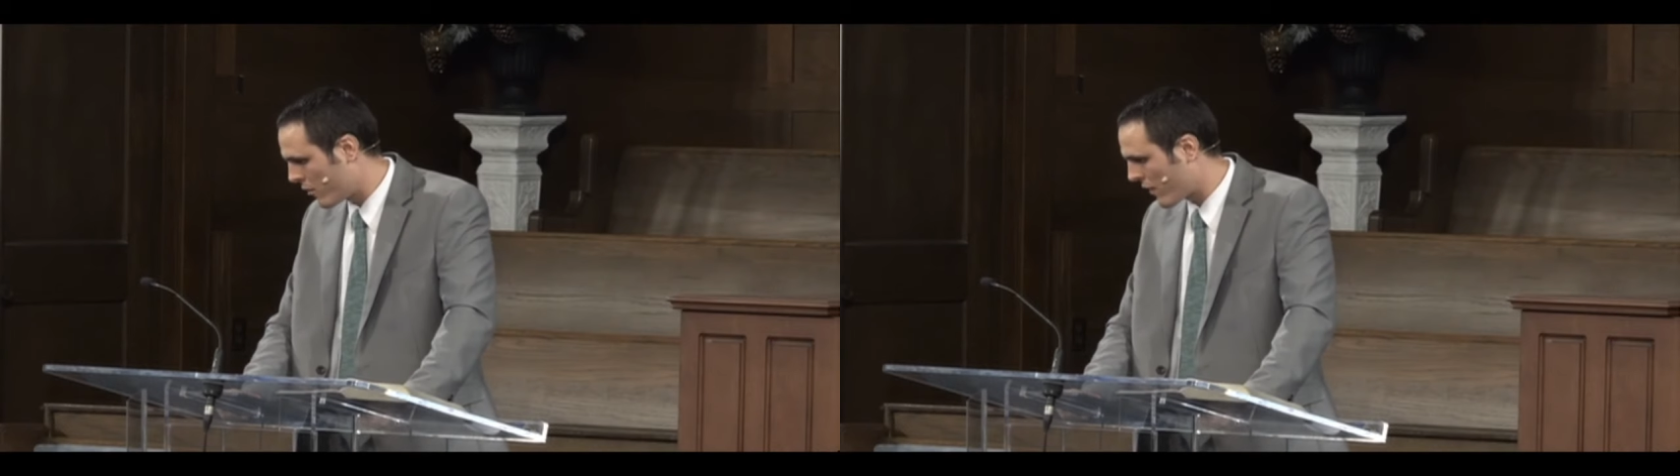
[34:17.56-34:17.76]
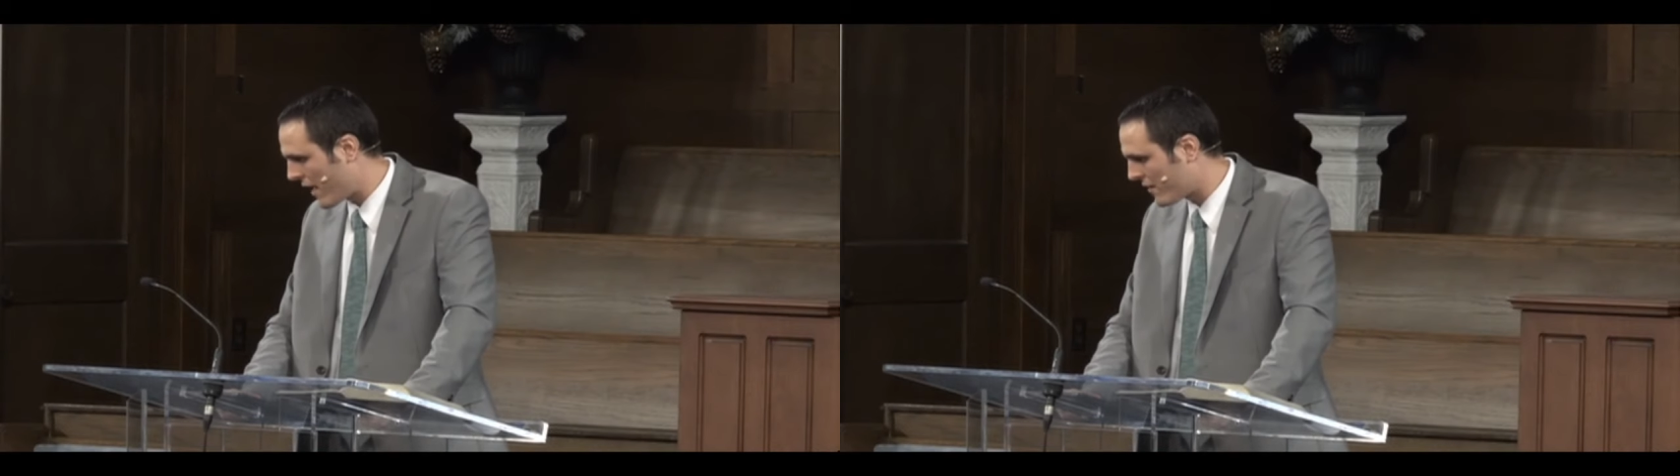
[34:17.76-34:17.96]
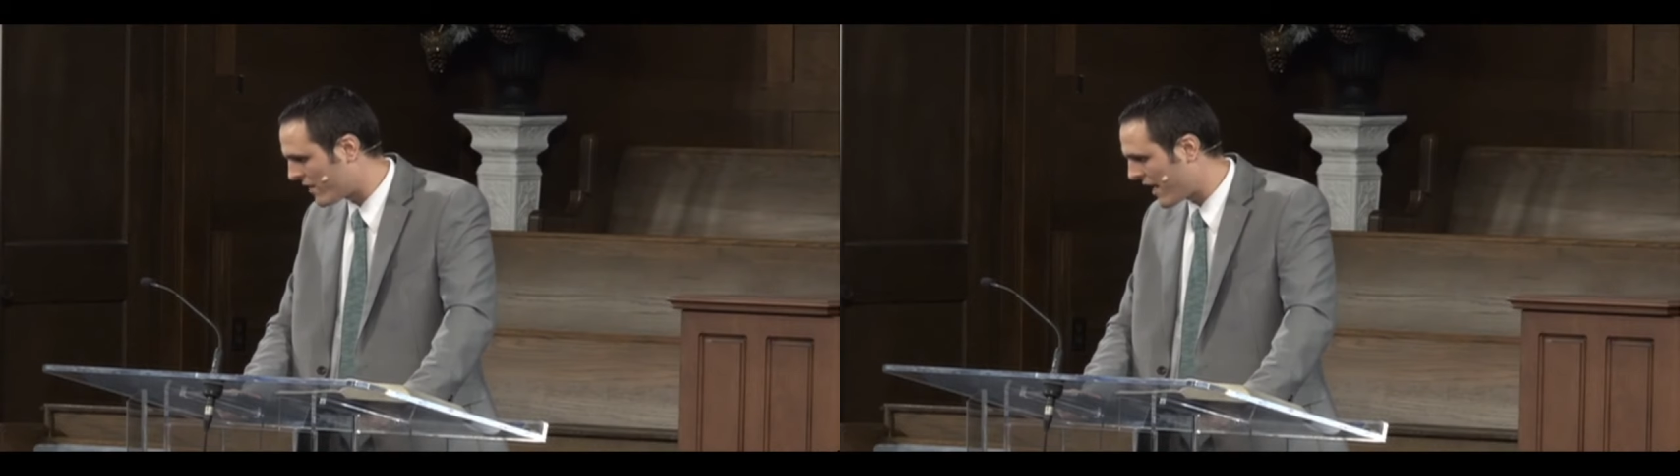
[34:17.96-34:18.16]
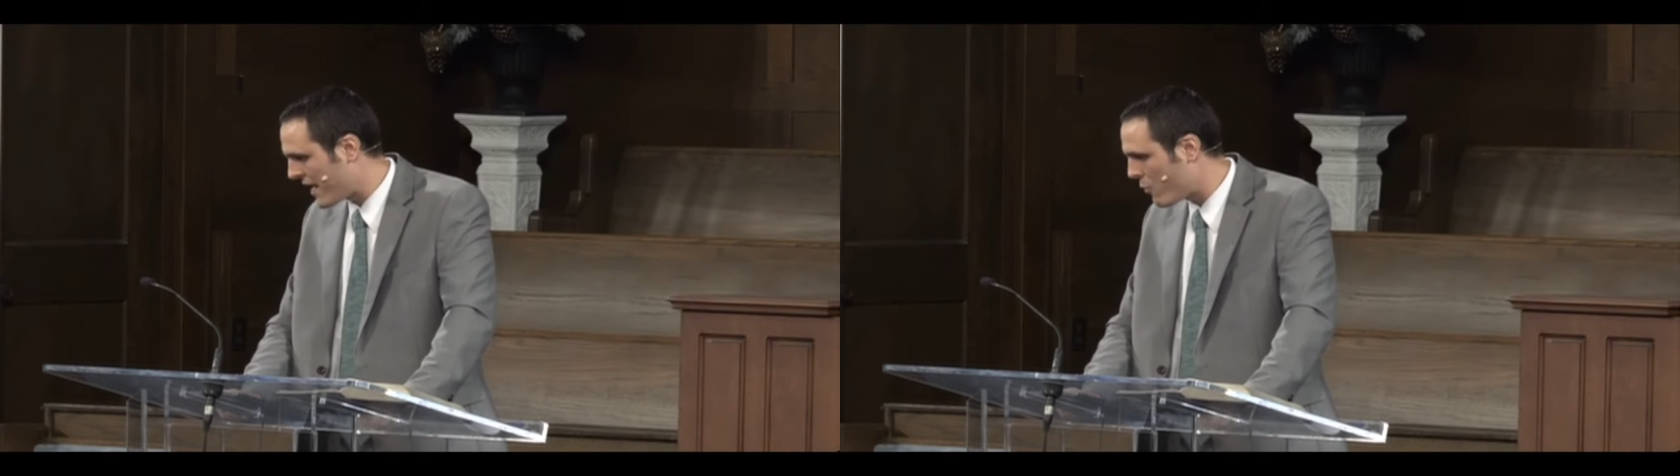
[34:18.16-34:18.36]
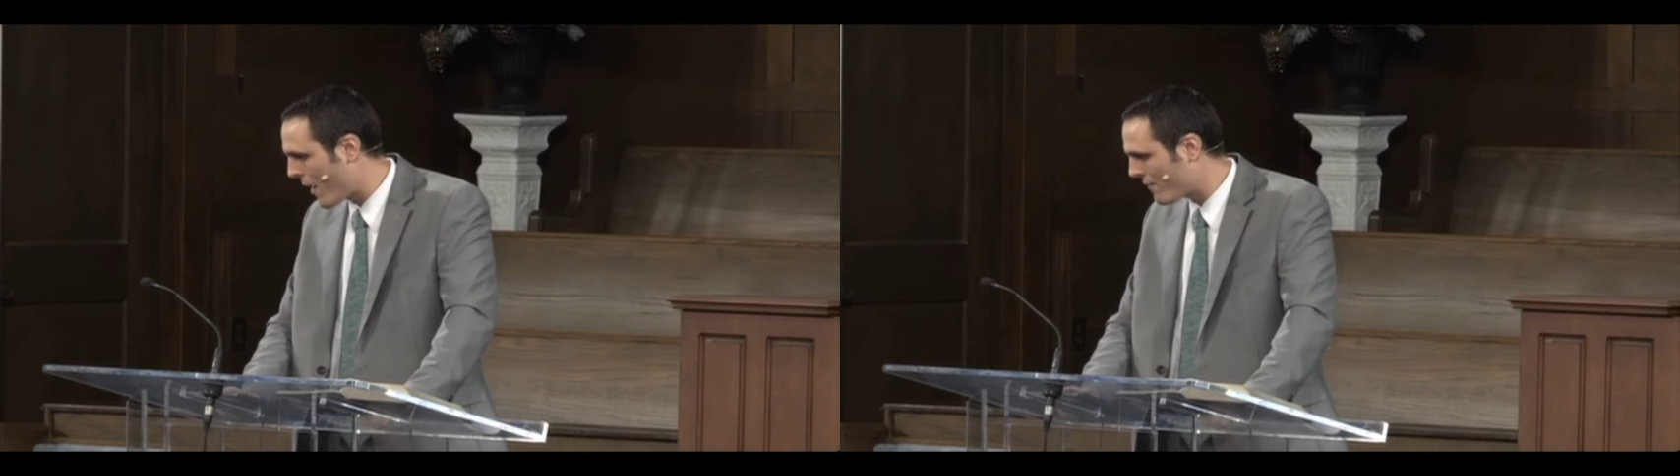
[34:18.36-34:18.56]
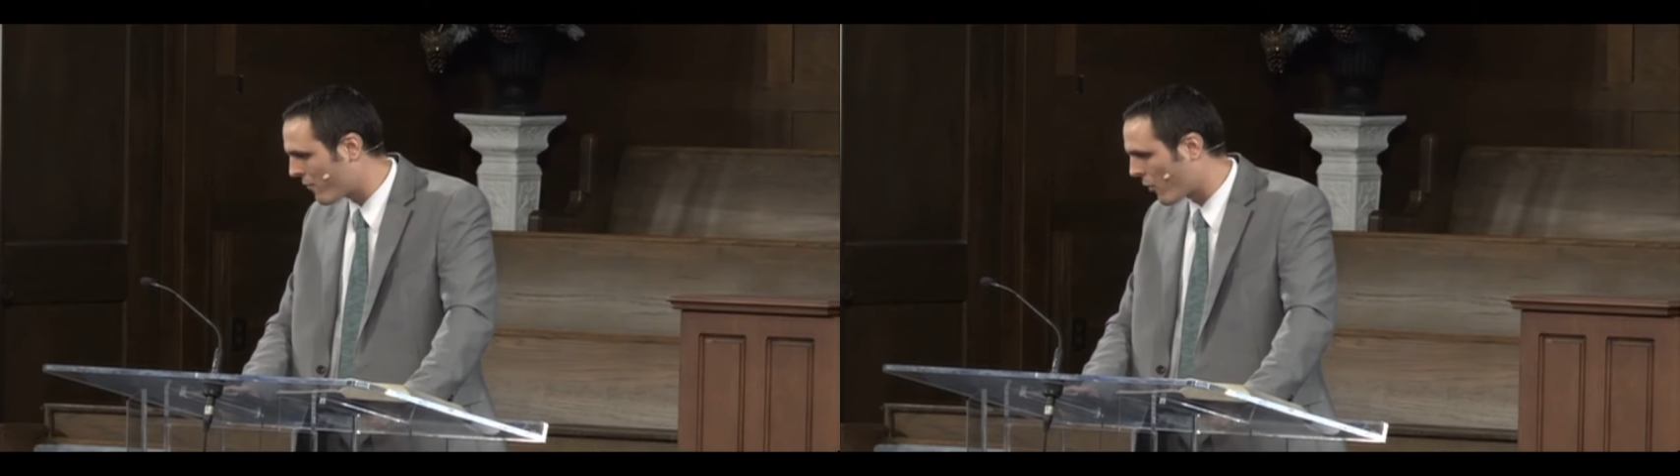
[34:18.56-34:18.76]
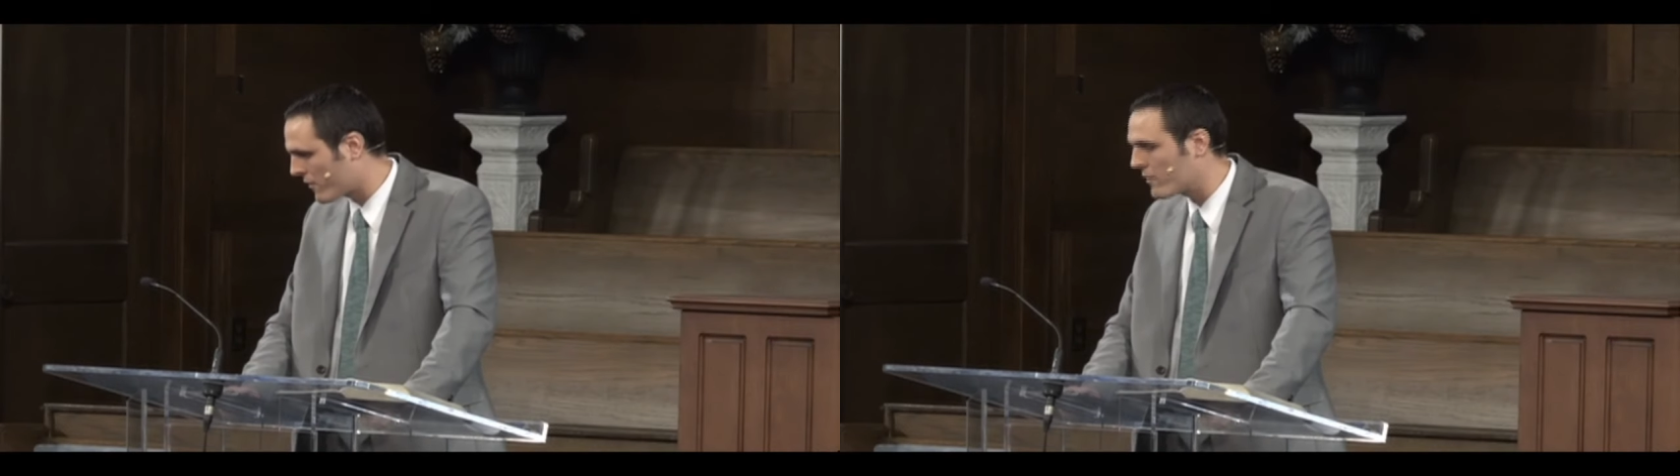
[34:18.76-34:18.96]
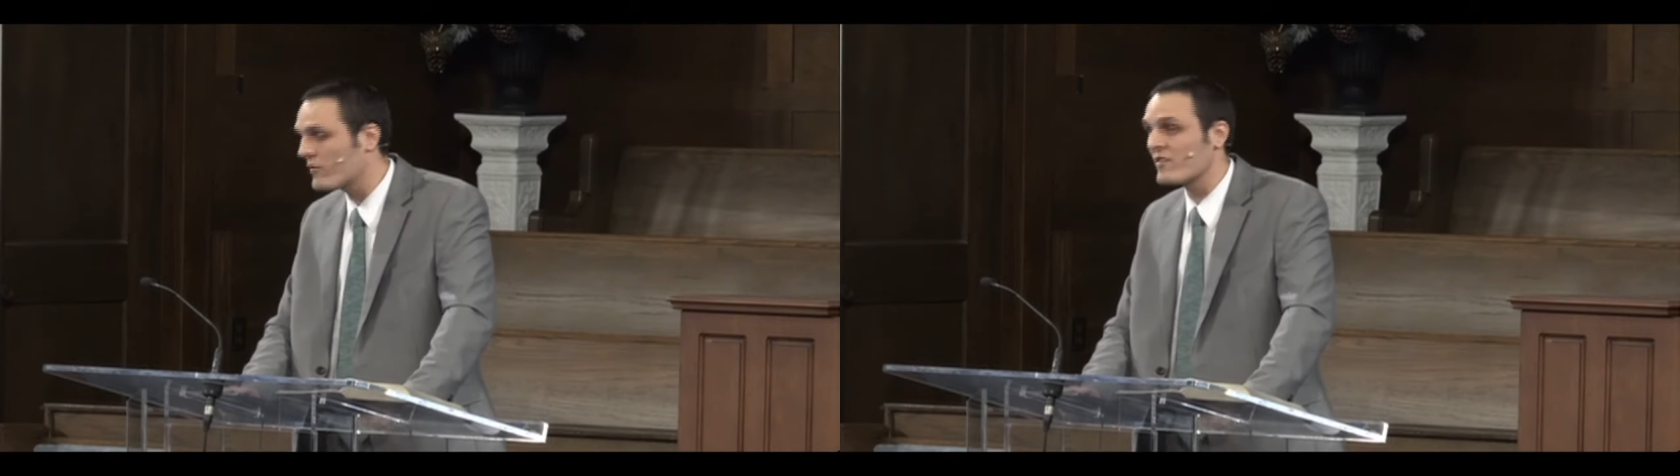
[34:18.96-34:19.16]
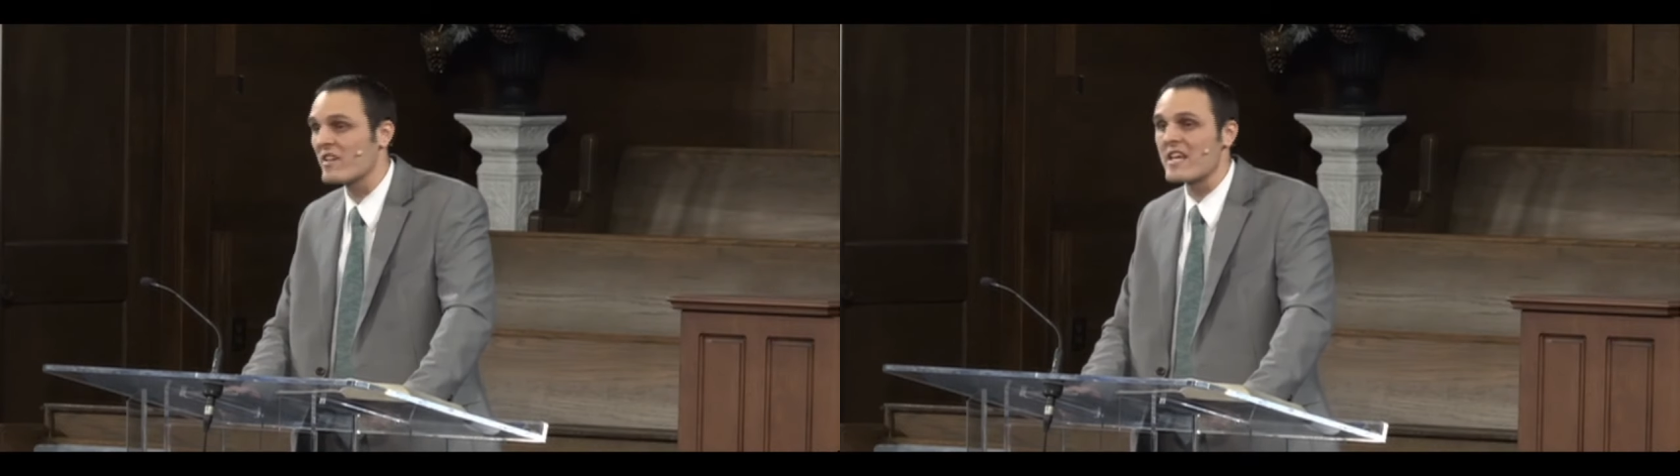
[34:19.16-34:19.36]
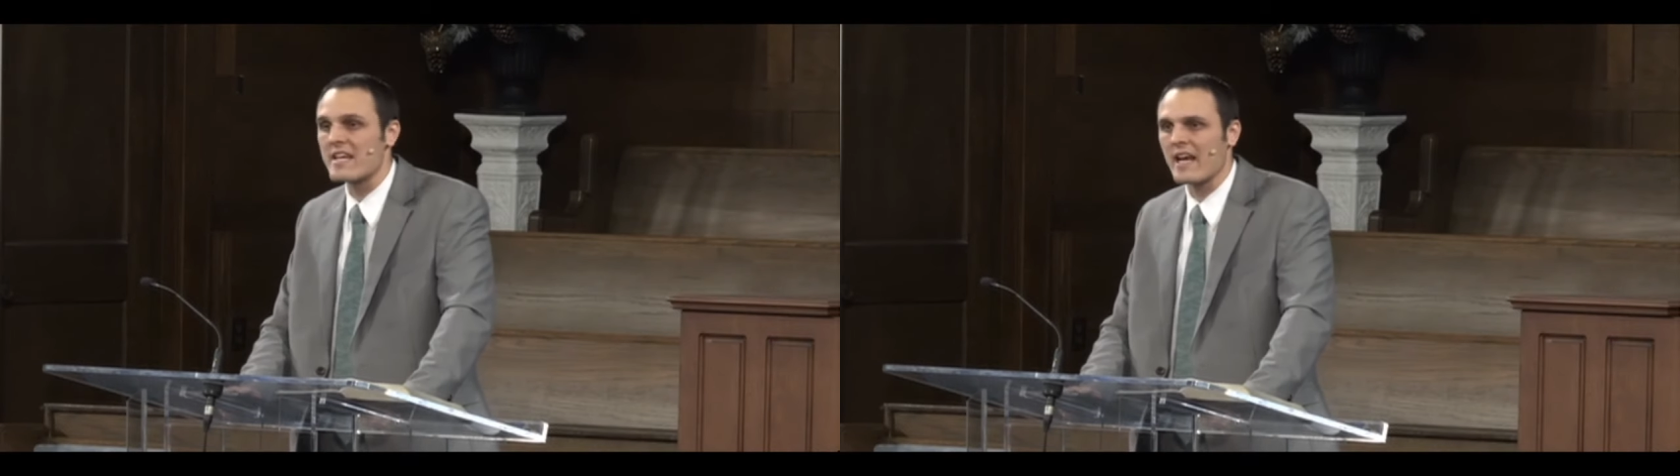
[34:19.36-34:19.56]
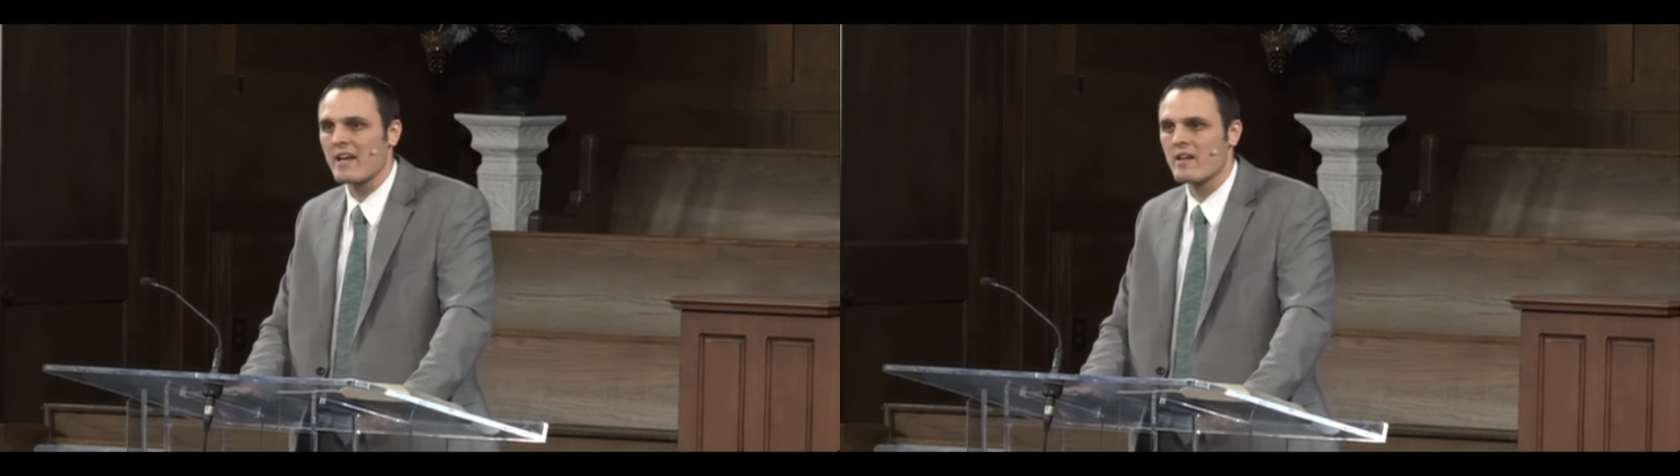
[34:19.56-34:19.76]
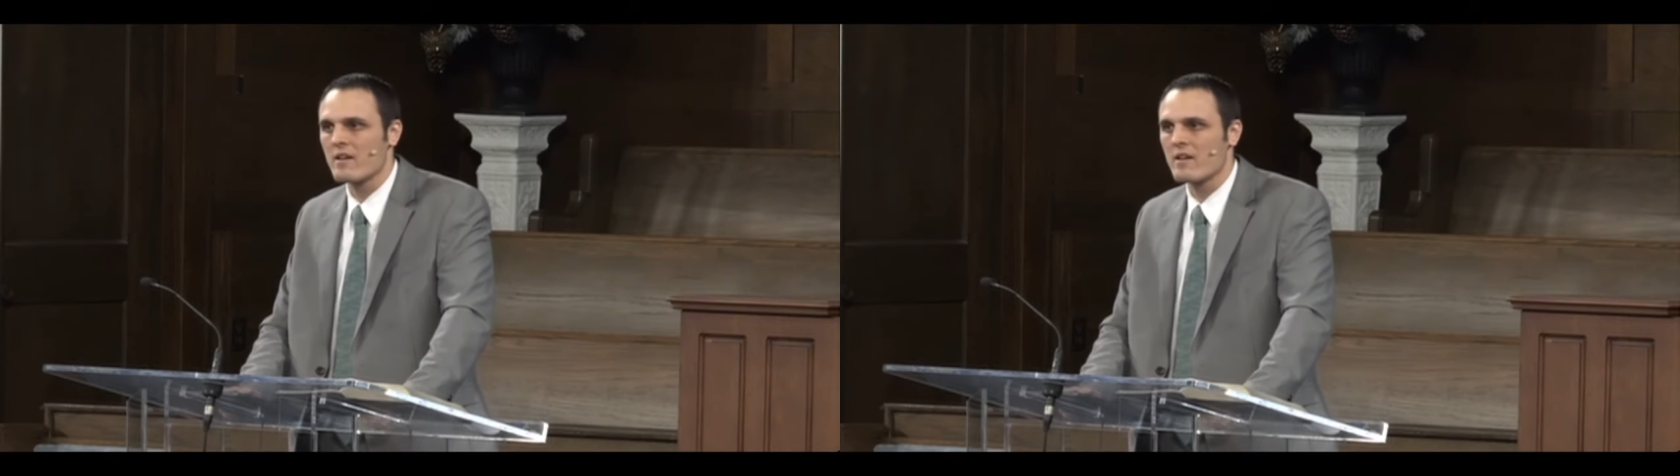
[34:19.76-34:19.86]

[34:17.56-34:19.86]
Goes on to say, He went forth to seek